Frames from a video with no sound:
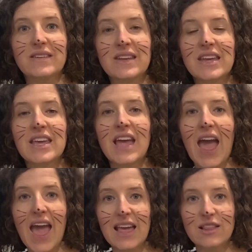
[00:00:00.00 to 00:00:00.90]

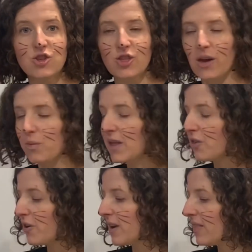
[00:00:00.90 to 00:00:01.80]
TH, like we
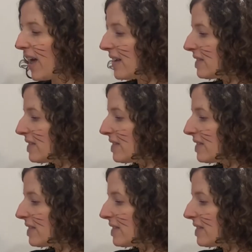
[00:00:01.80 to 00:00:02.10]
learned at last